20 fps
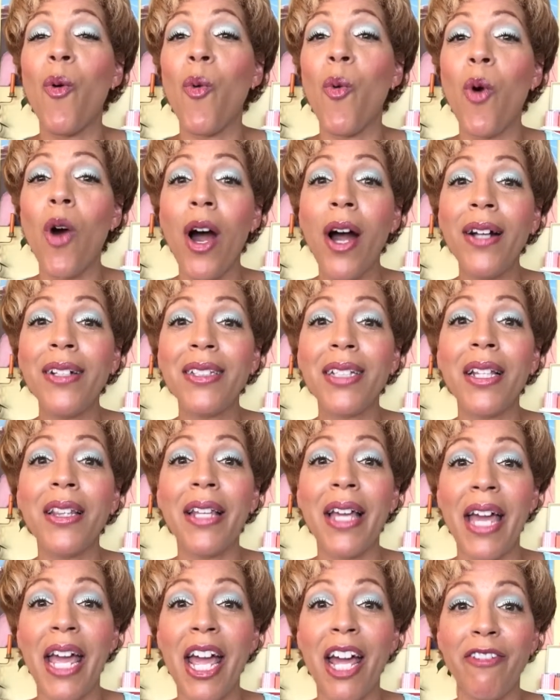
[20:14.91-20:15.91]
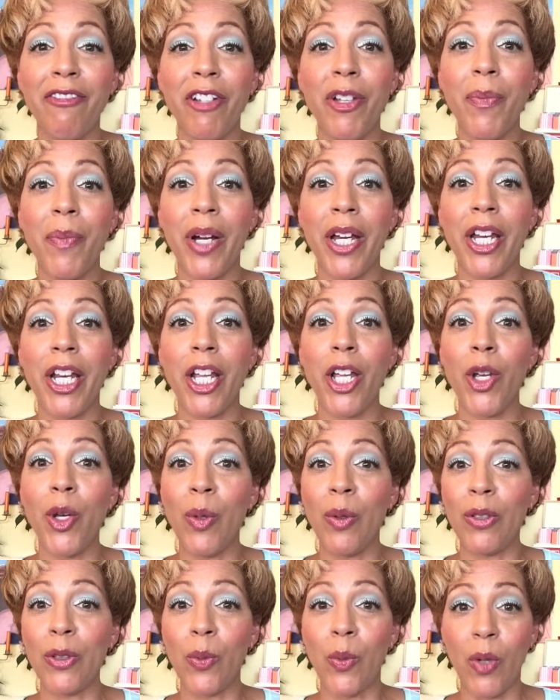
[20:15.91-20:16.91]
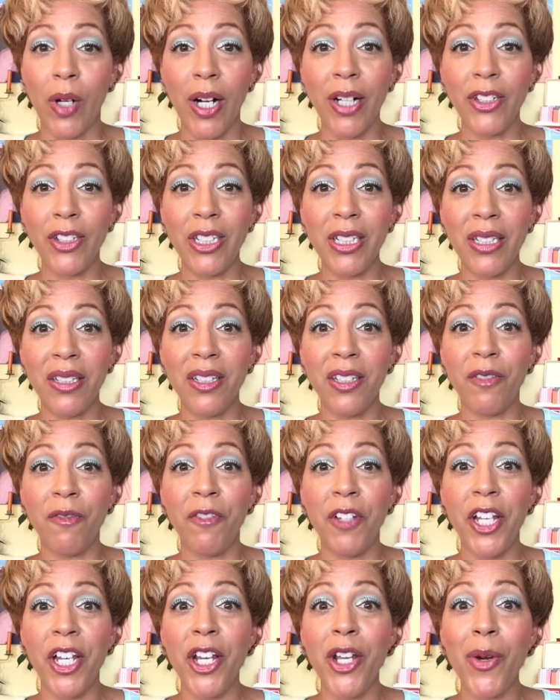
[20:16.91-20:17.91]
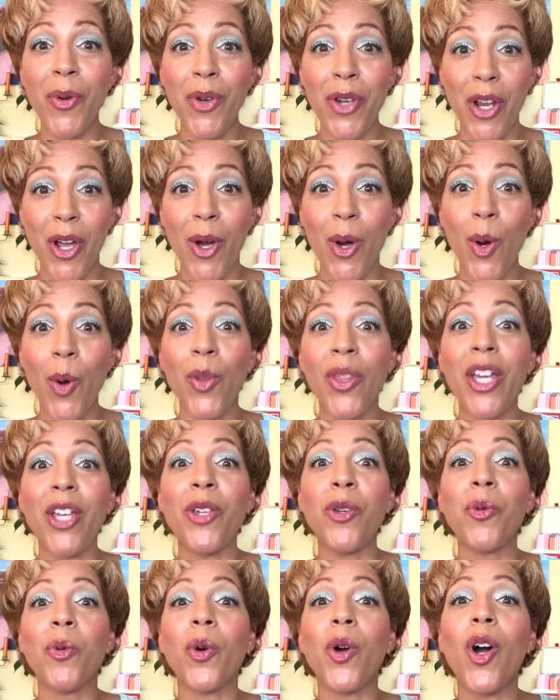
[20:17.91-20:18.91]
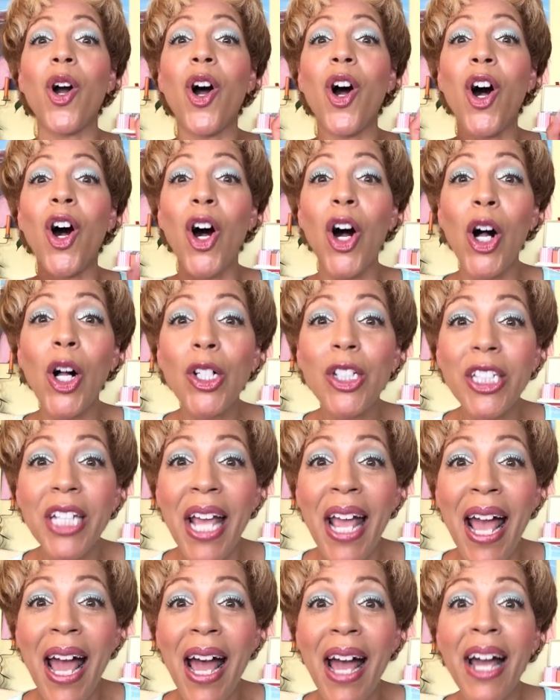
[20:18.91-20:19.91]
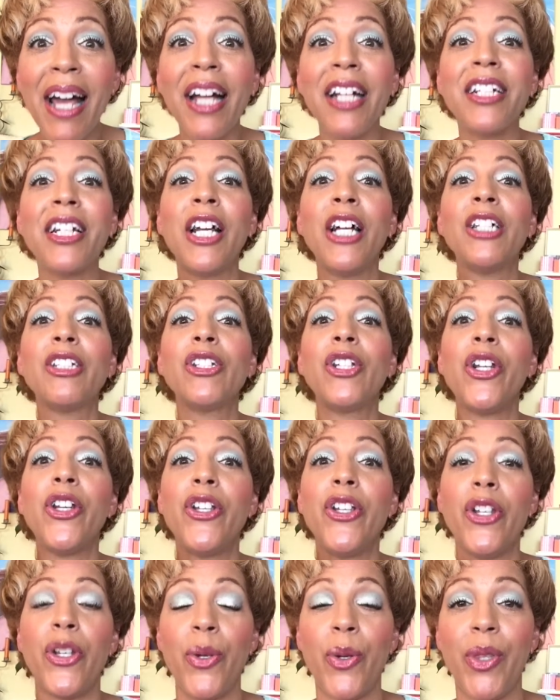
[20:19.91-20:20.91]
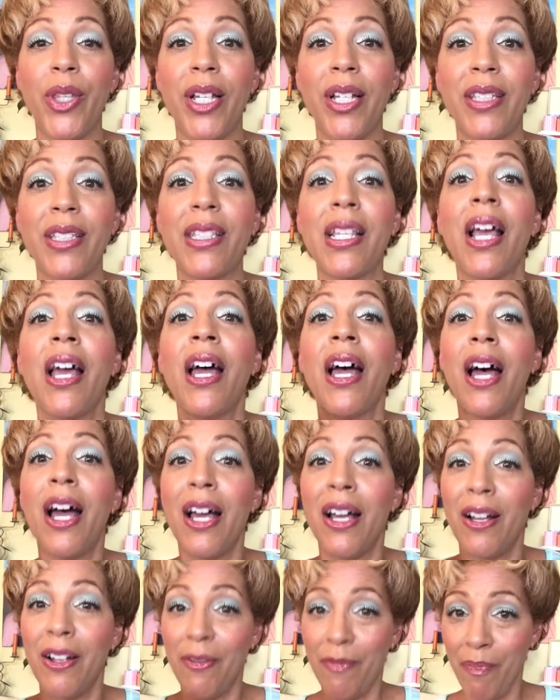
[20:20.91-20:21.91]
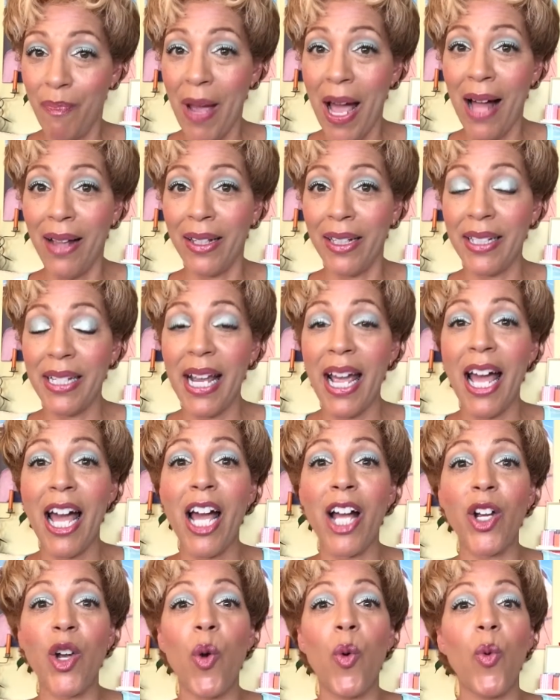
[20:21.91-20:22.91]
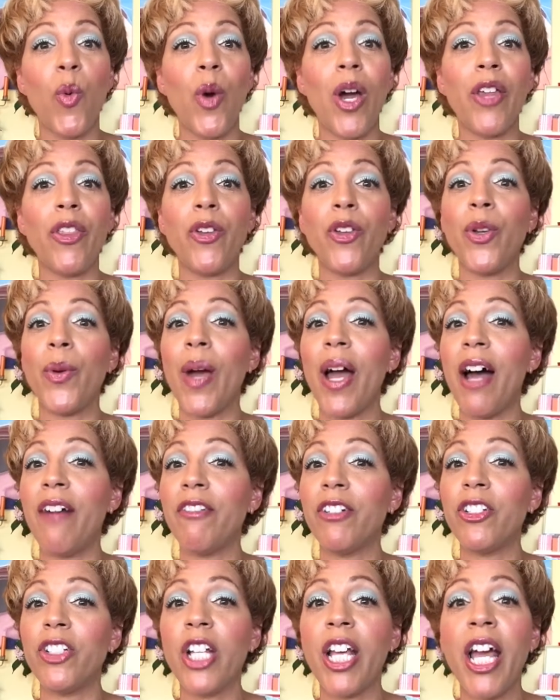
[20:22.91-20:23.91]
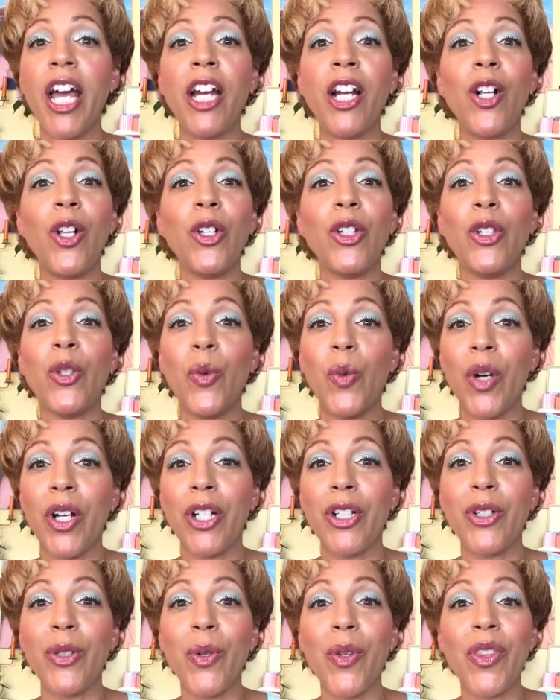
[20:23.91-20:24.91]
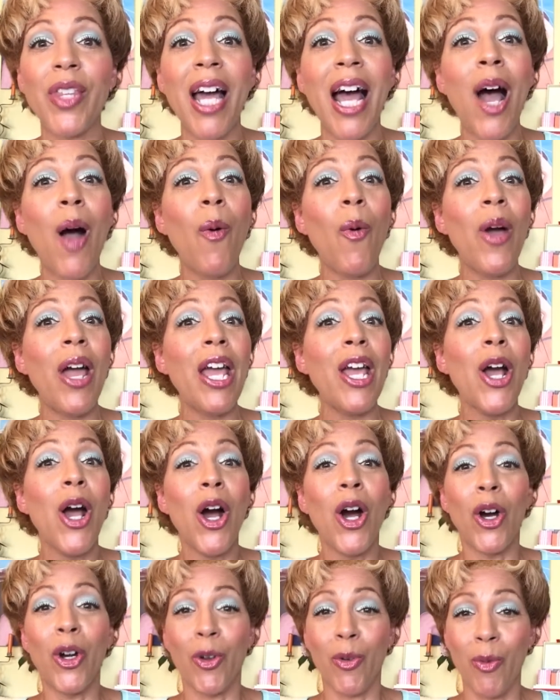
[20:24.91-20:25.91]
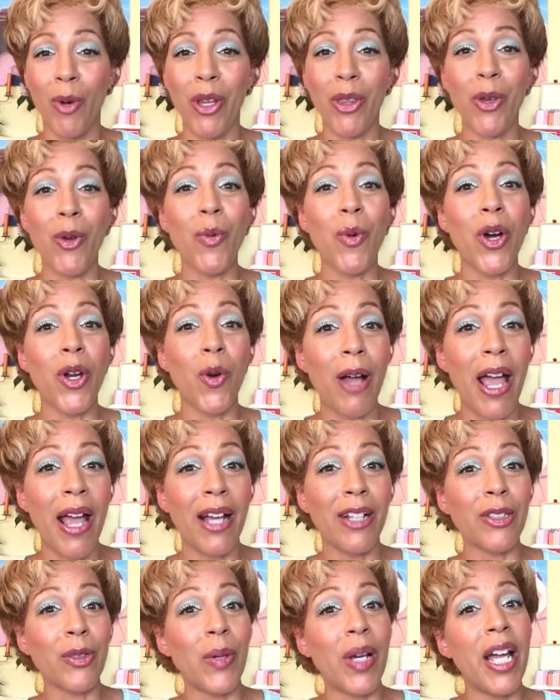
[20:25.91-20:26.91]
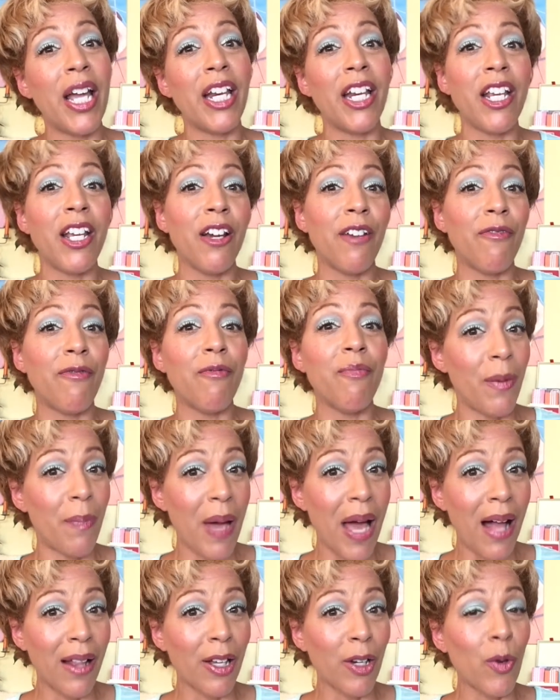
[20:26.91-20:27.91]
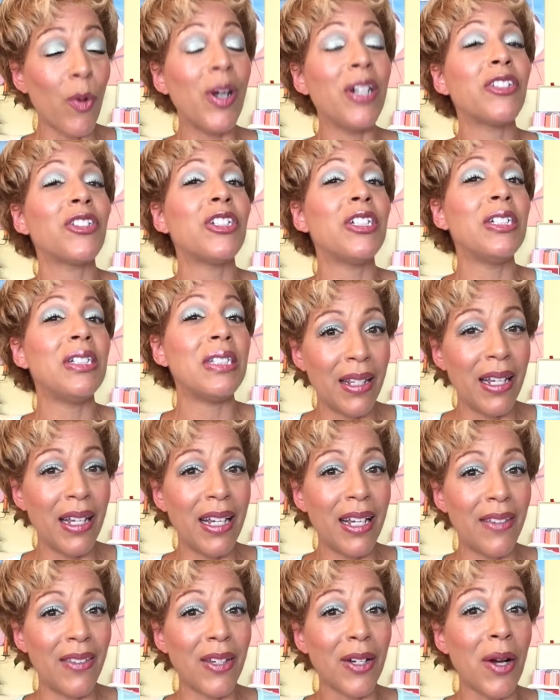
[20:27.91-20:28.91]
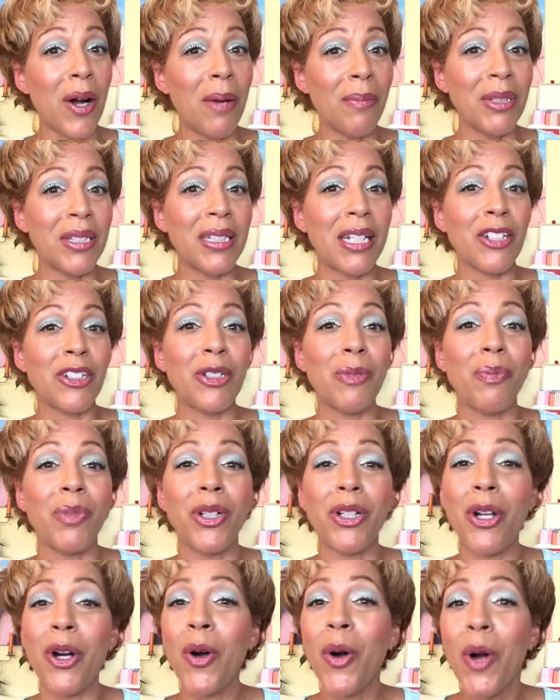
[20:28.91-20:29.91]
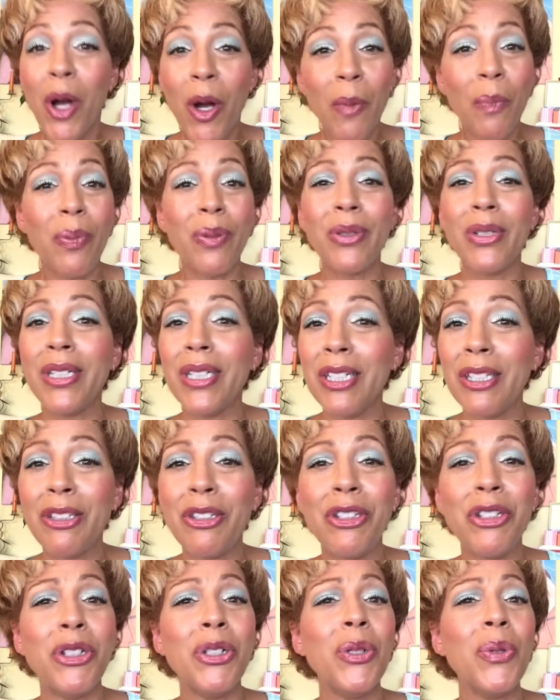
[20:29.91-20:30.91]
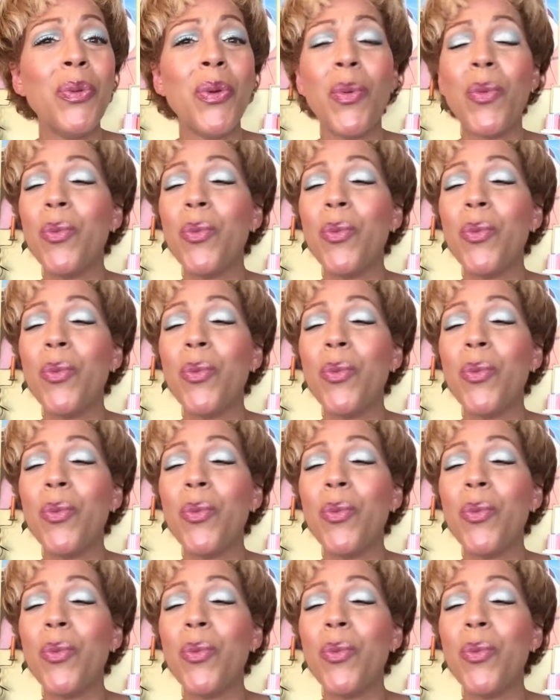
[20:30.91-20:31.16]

want to let everybody who is watching this video know that you are all tagged to do this palette tag, whether you have a channel and you want to do it that way, or whether you want to answer any of the palette questions in the comment section below. Please do.